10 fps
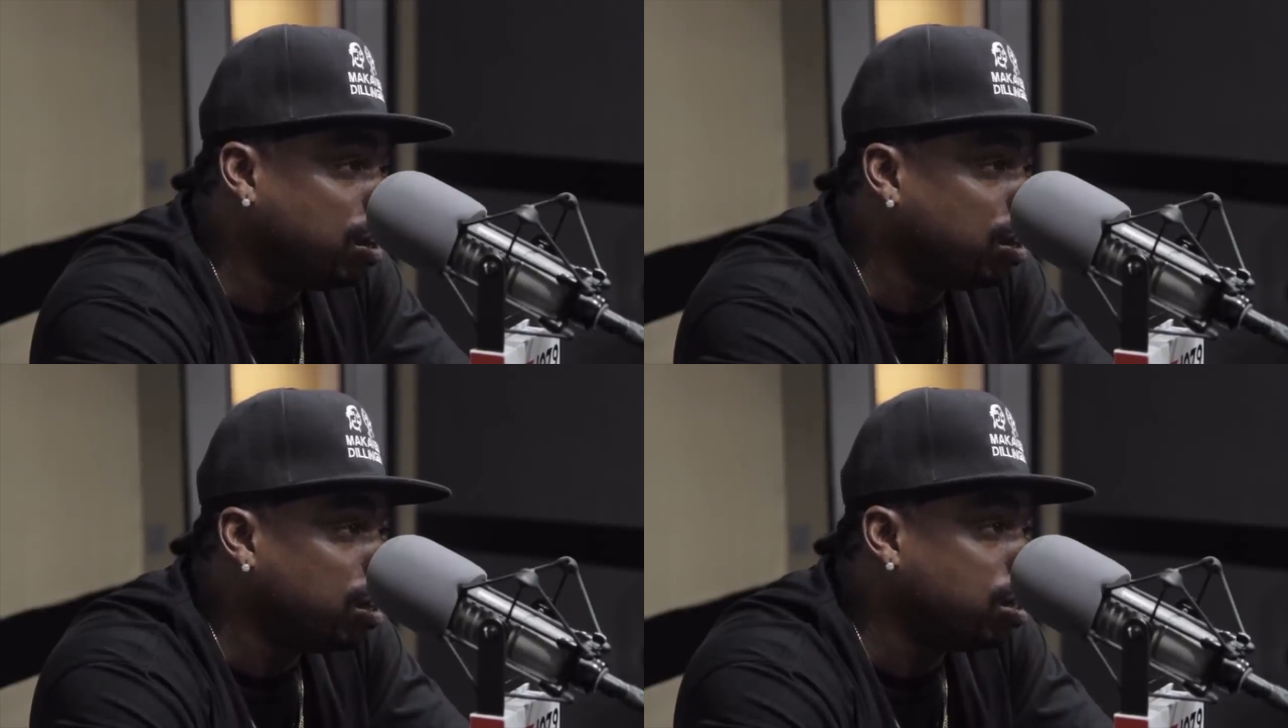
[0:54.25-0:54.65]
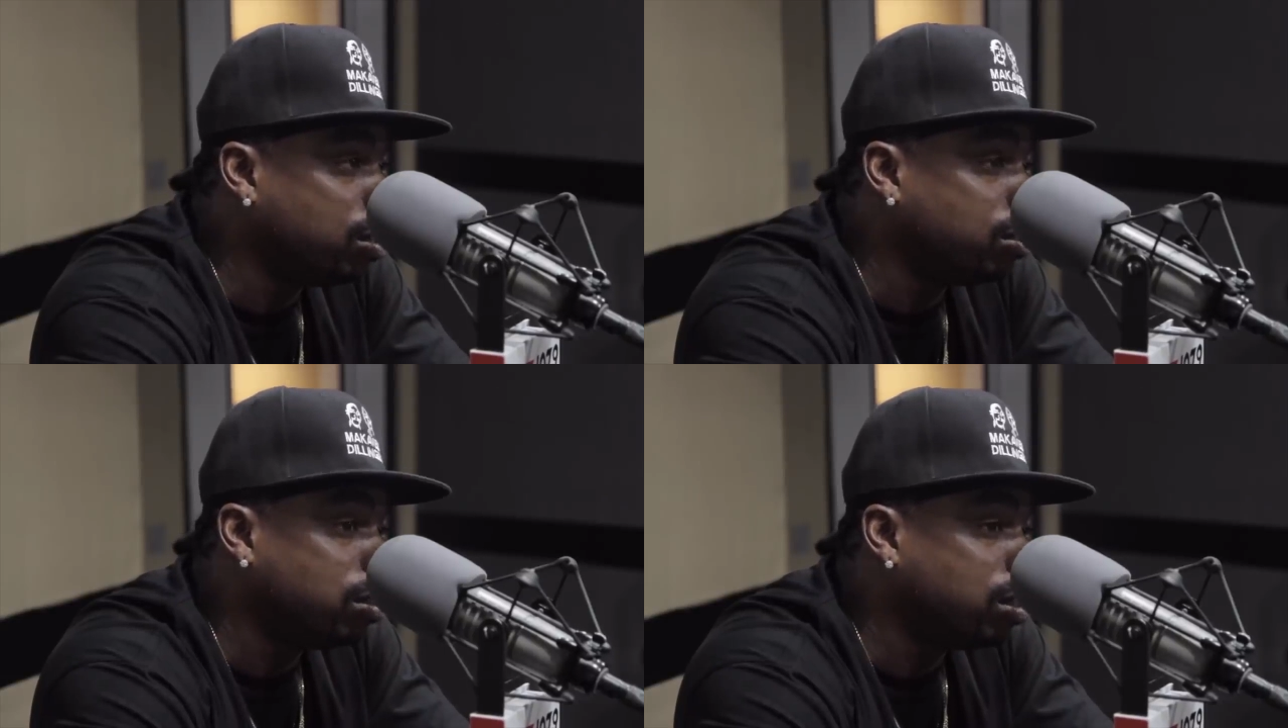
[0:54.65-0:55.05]
And uh,
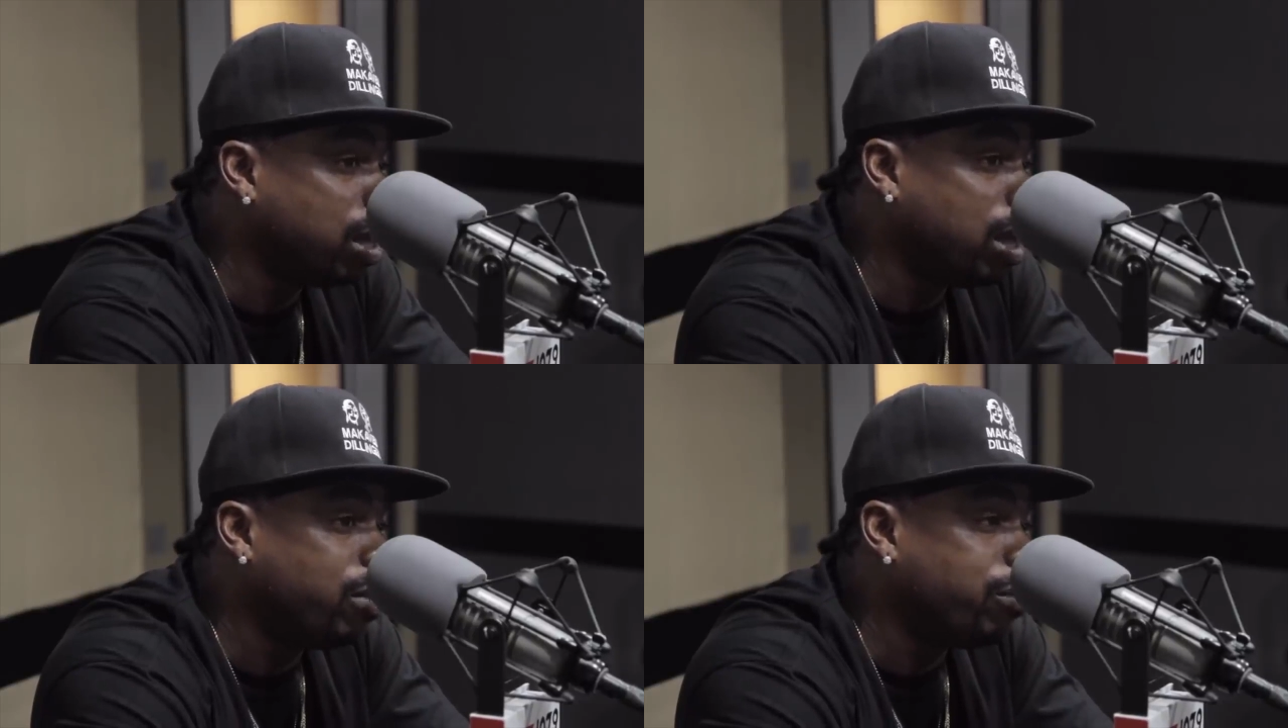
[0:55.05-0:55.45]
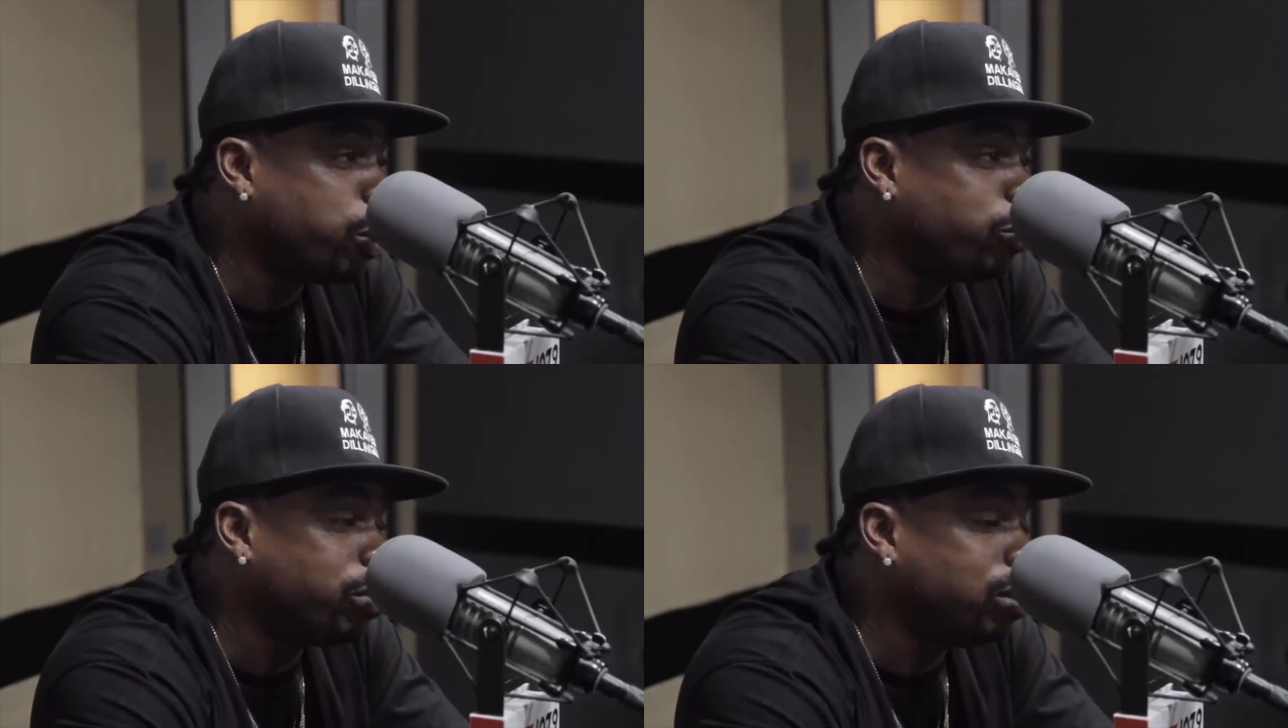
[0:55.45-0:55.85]
hey, the
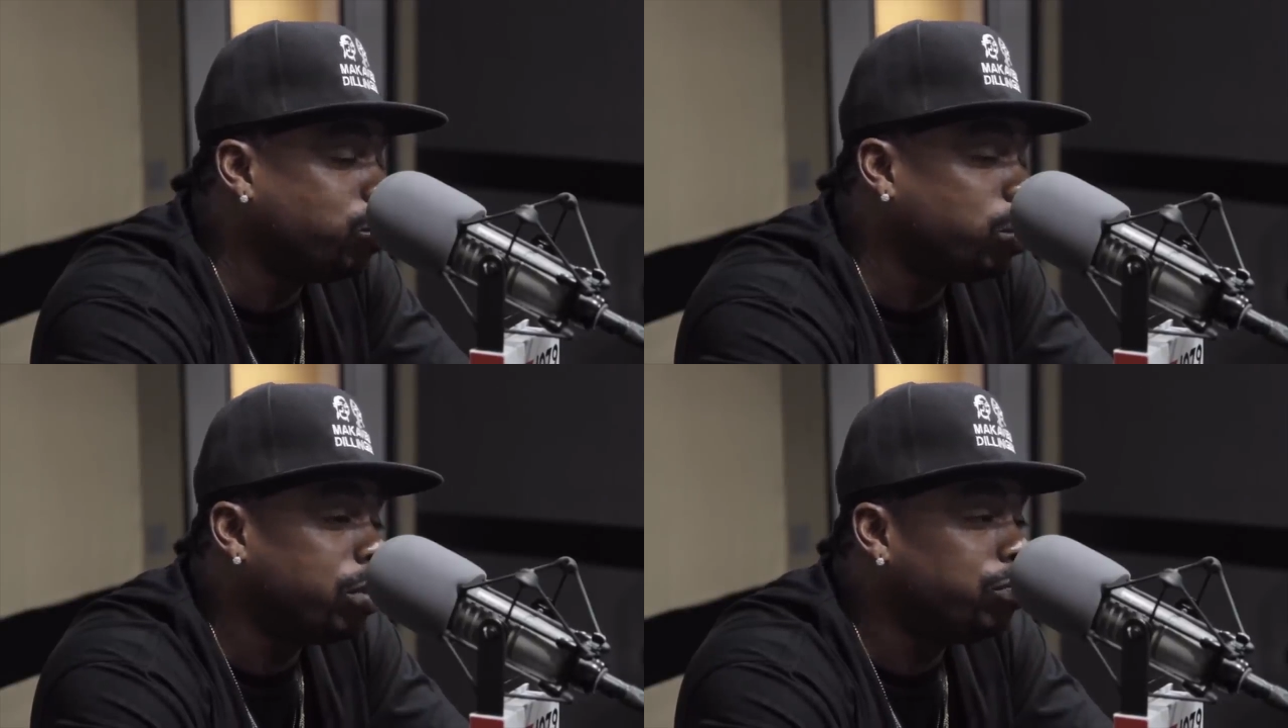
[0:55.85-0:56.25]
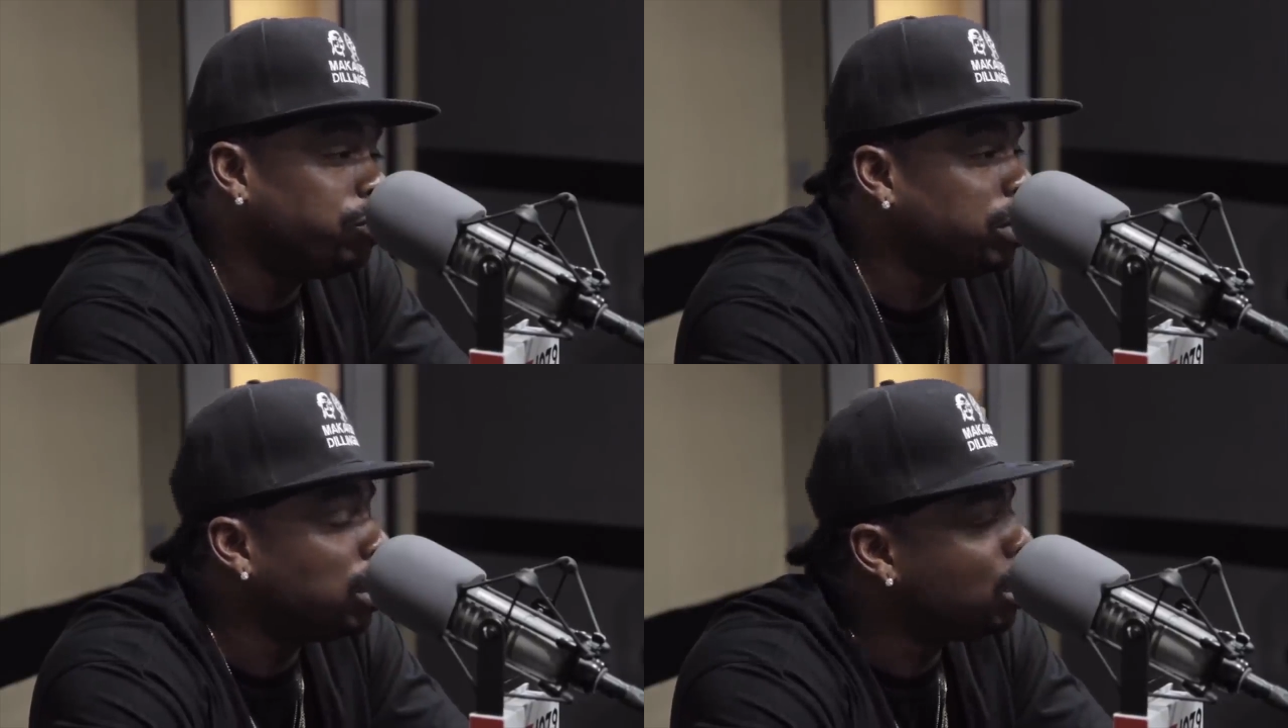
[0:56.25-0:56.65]
first, what,
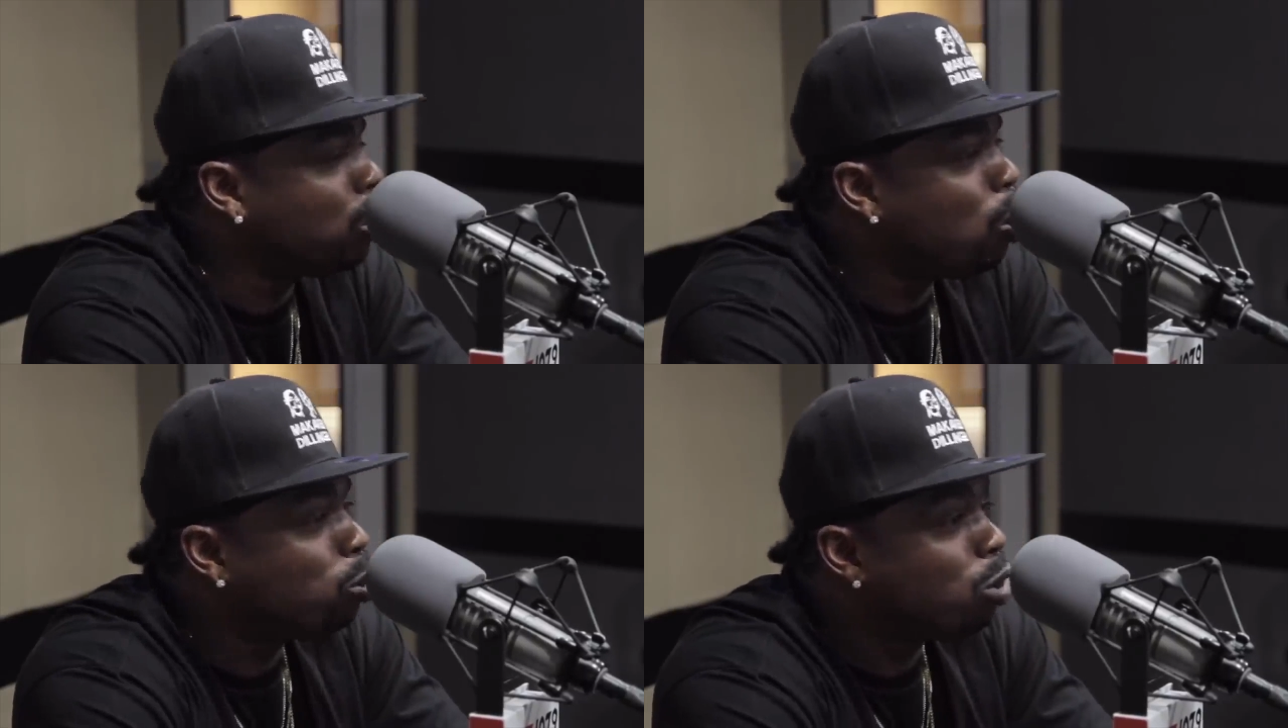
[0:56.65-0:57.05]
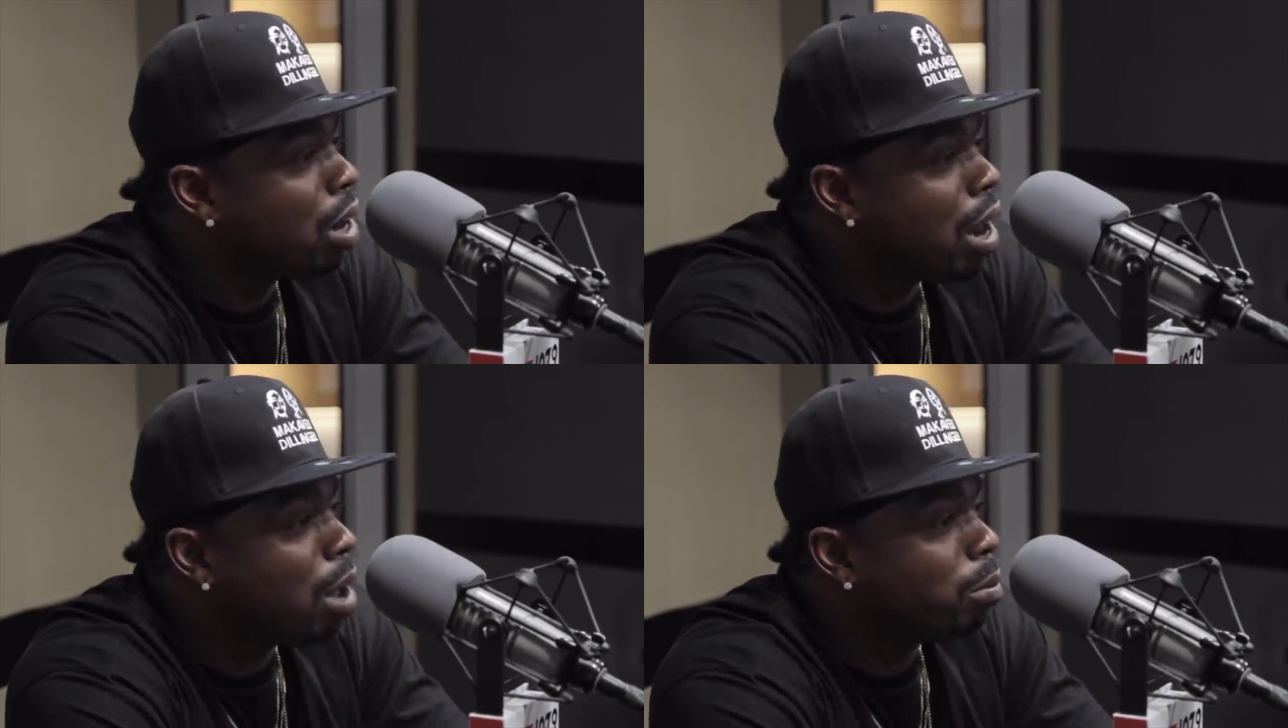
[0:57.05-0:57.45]
six songs on
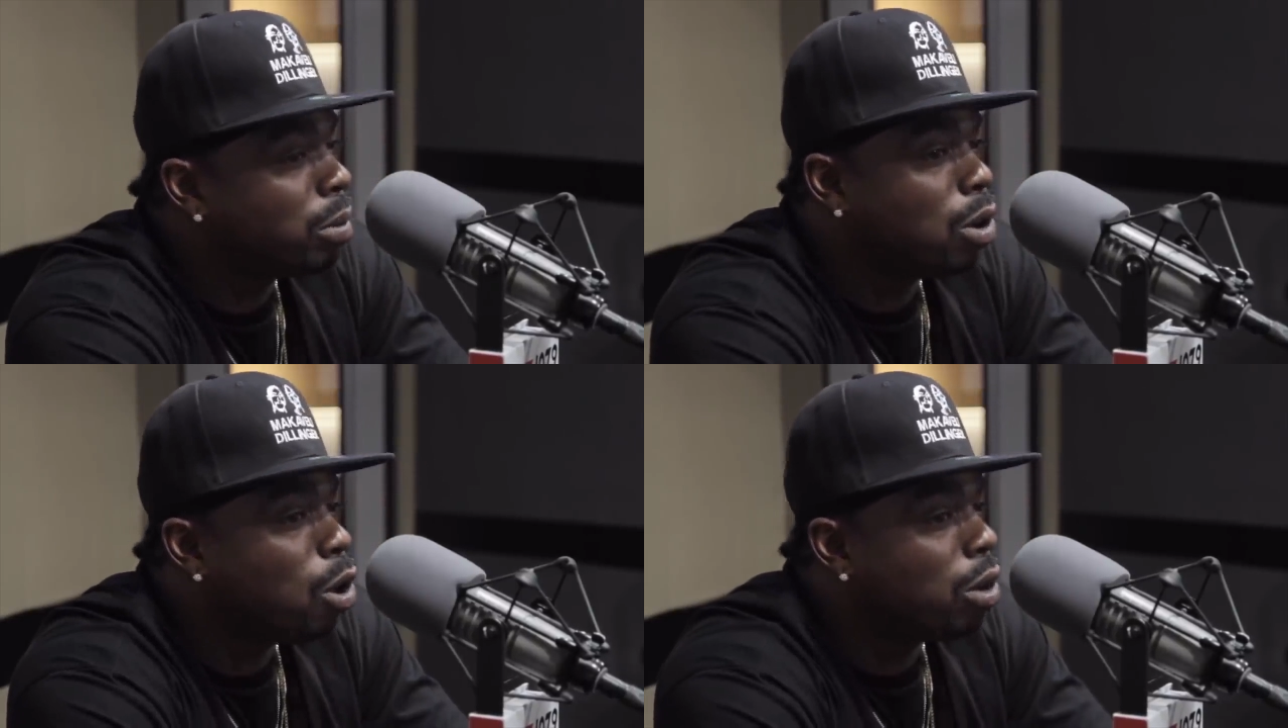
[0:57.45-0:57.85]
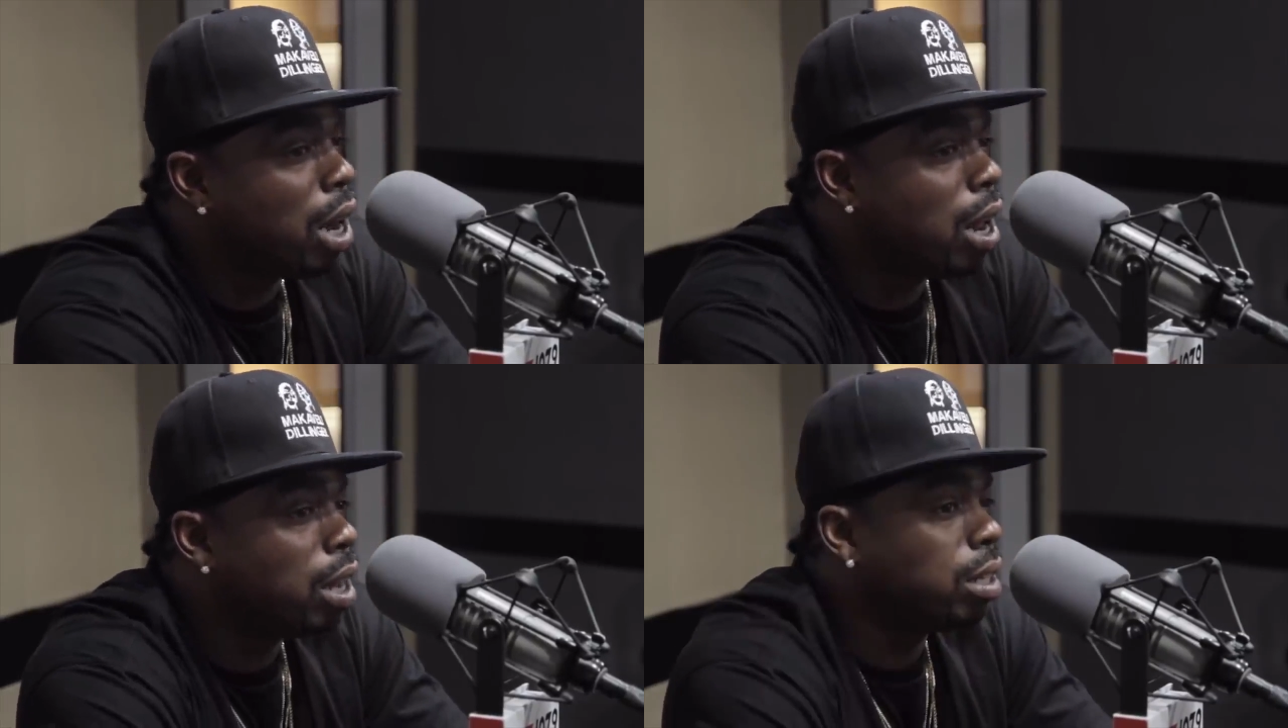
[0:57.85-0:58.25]
that album is all
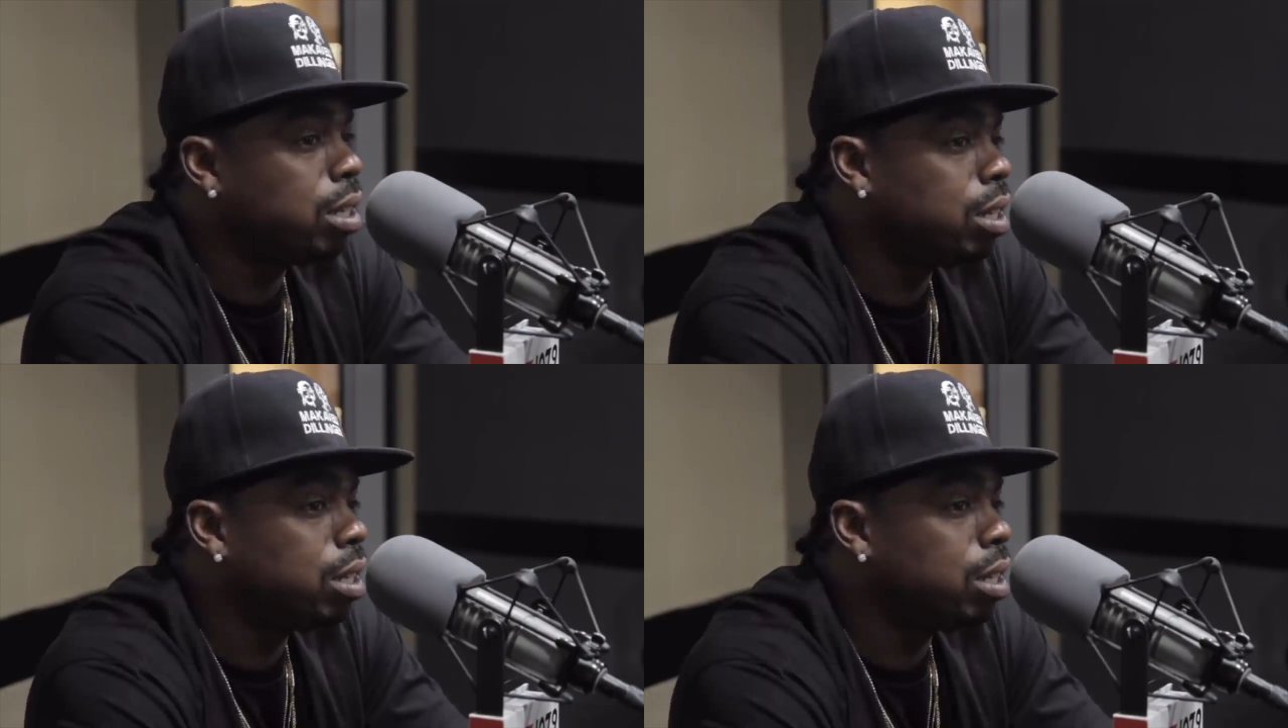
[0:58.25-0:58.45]
Daz.